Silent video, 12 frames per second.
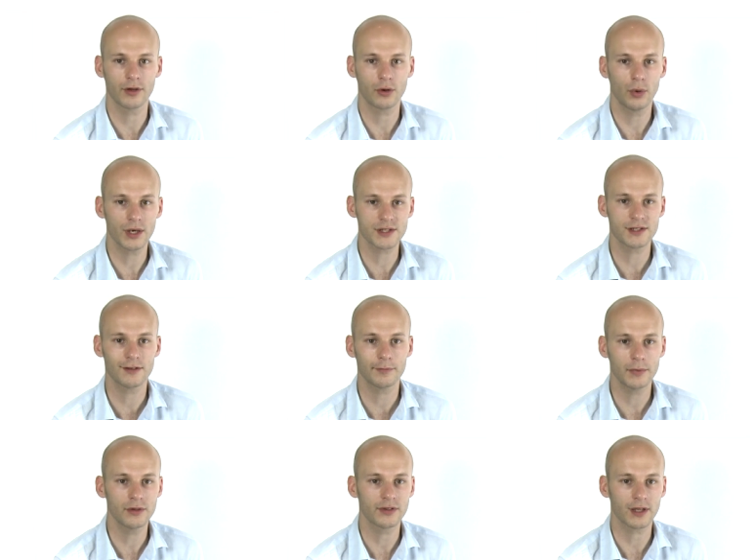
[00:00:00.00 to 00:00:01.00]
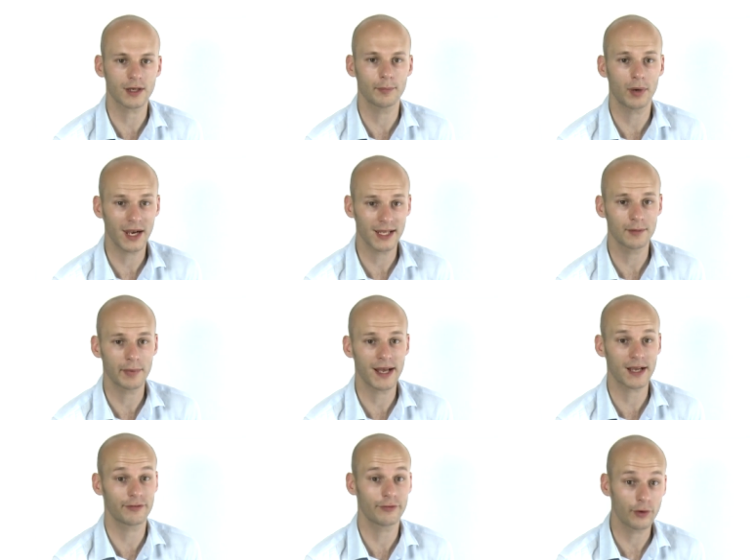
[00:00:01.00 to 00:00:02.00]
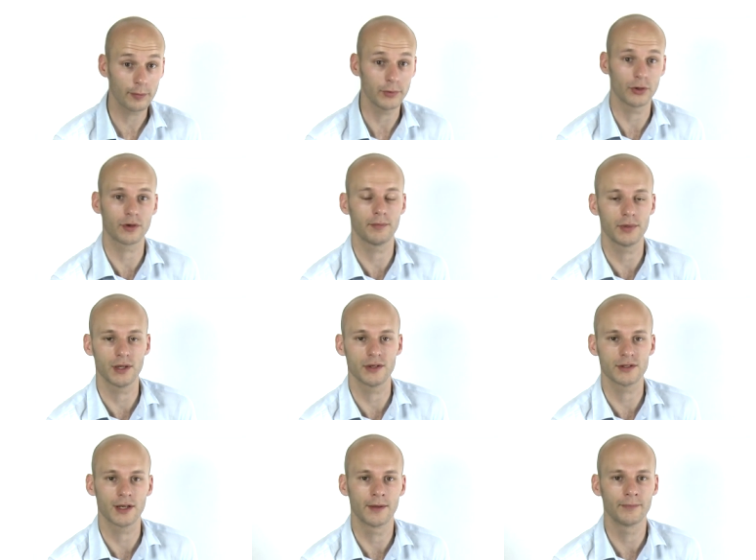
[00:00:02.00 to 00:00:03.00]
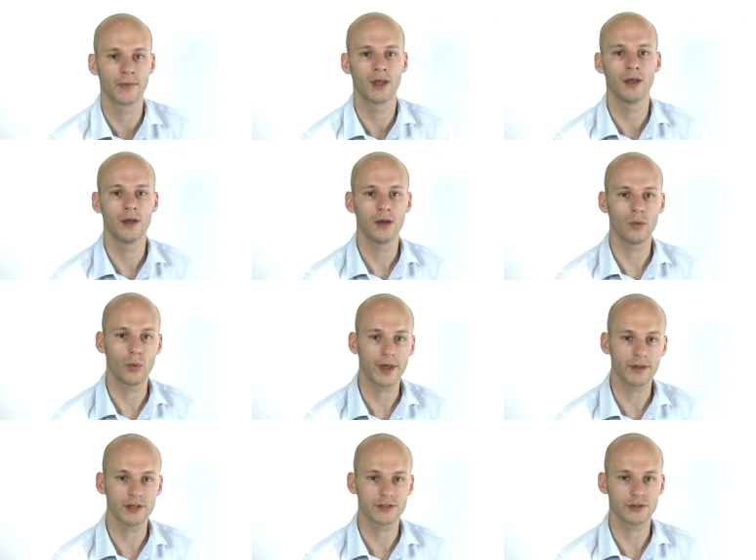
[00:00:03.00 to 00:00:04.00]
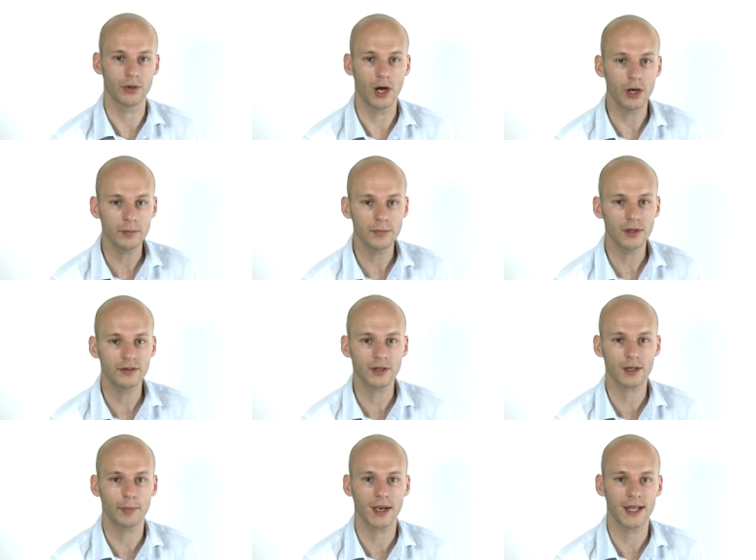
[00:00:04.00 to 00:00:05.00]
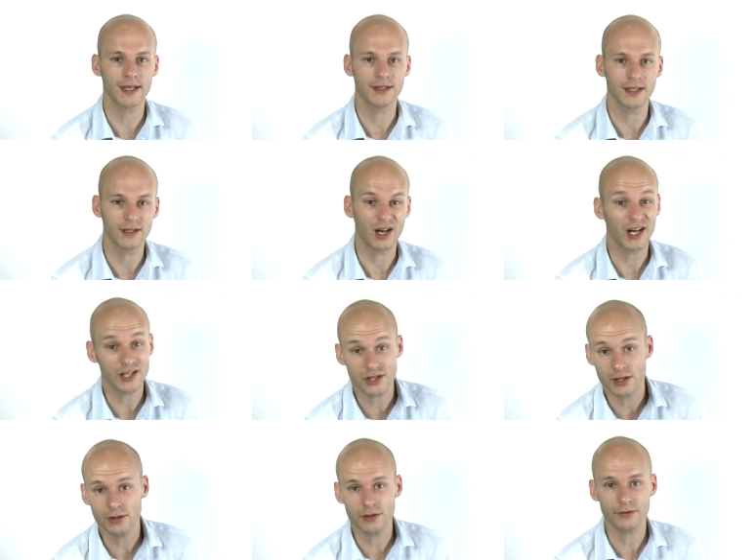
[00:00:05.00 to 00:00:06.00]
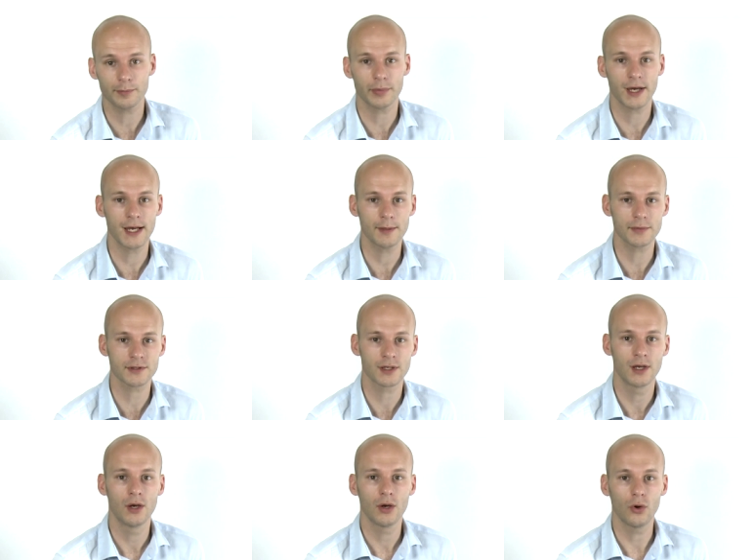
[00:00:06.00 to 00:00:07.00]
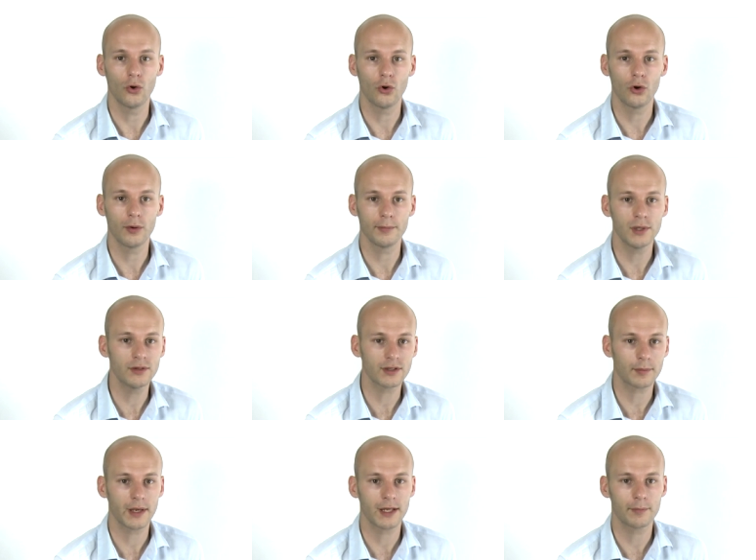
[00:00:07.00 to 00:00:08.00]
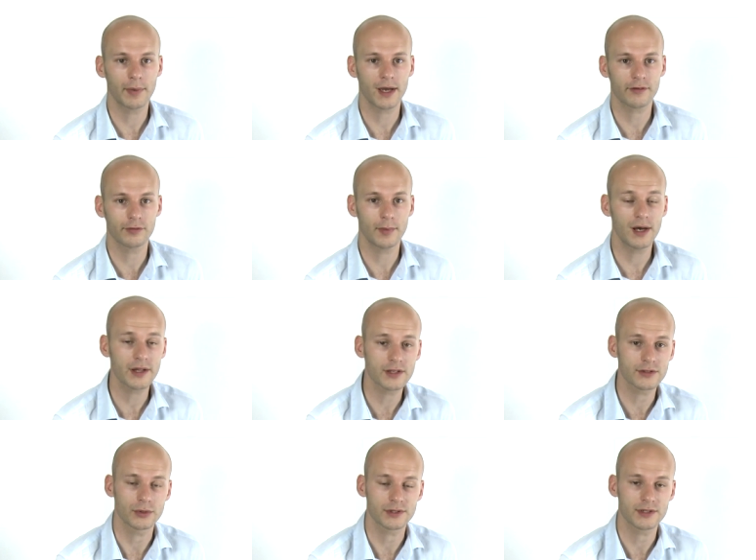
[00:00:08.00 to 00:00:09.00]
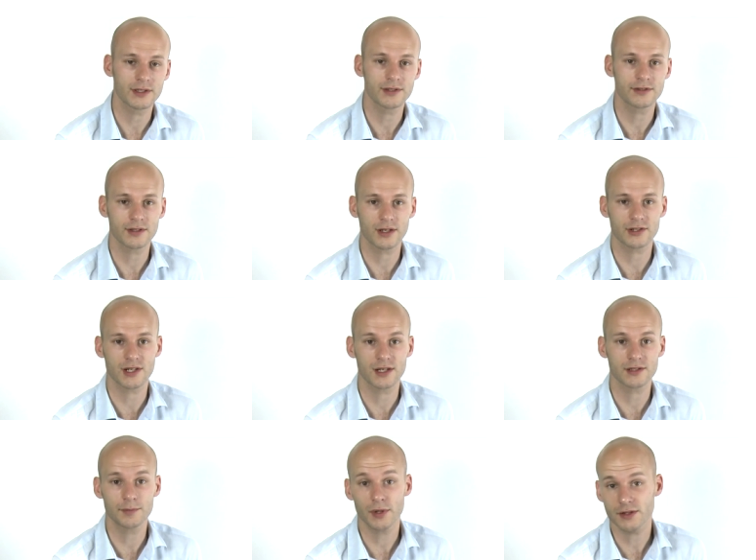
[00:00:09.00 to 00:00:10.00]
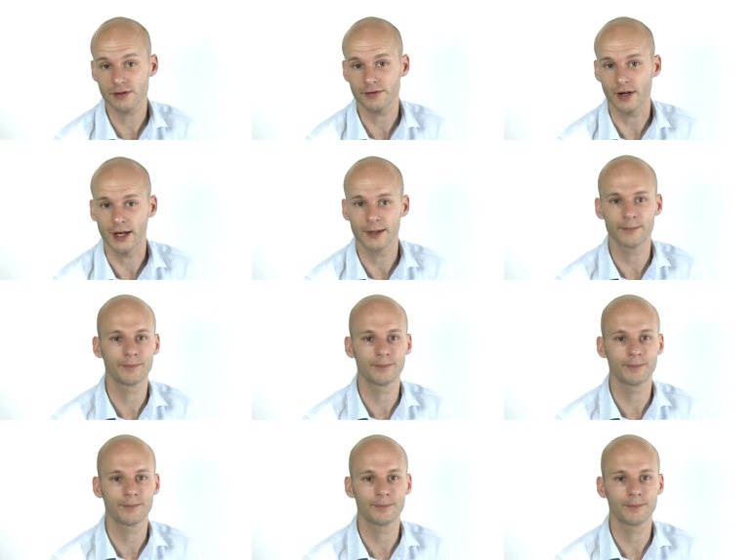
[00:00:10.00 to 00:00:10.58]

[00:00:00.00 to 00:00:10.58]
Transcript: the quality of music played back from your computer. Whether it's your own music played in iTunes, perhaps, or music played back from other sources such as Spotify.